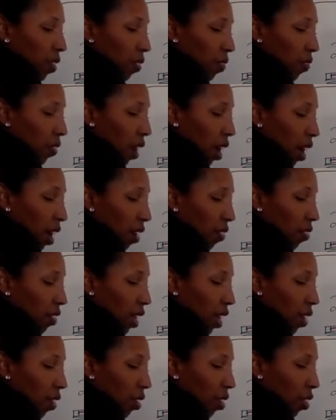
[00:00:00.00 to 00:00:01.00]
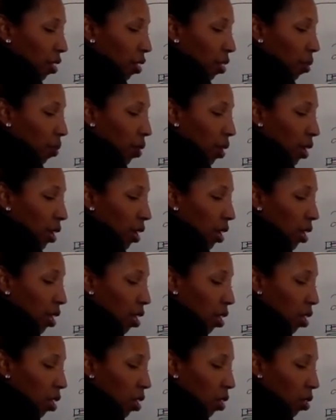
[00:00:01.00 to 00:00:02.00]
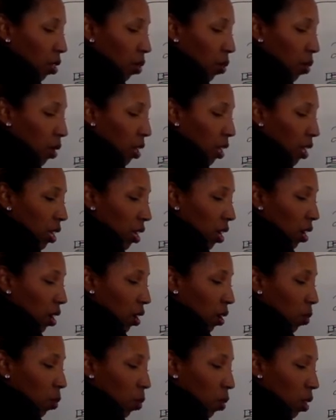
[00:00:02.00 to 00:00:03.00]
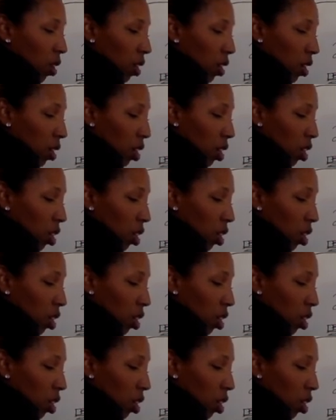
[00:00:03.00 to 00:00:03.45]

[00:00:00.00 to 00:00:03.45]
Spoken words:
5 carried a 3. 3 carried a 1.